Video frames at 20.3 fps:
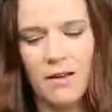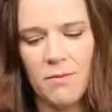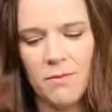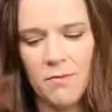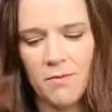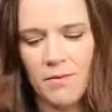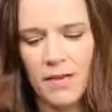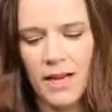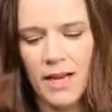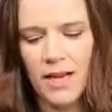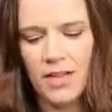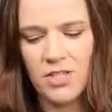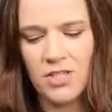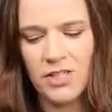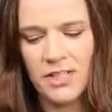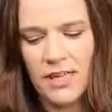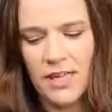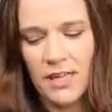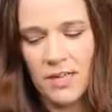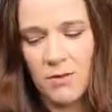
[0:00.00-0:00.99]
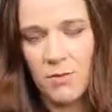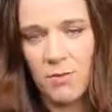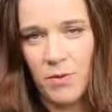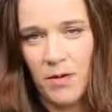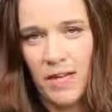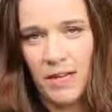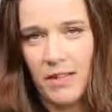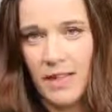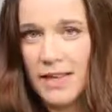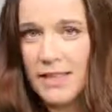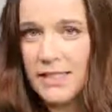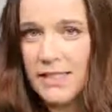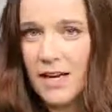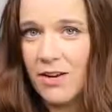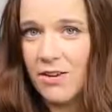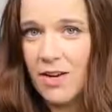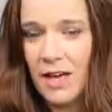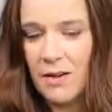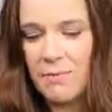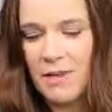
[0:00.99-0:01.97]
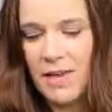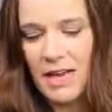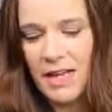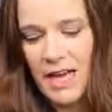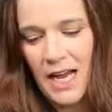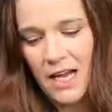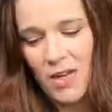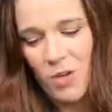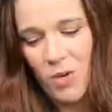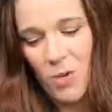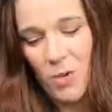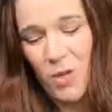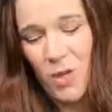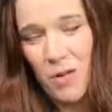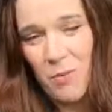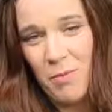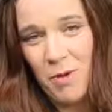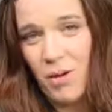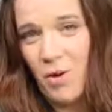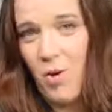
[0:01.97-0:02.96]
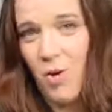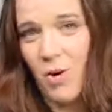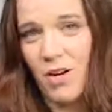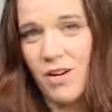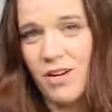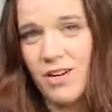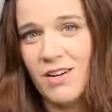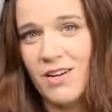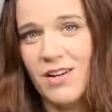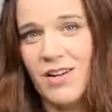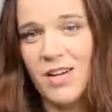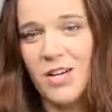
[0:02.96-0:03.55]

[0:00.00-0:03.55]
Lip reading: occasionally when I lay it down, I may kind of hold up a corner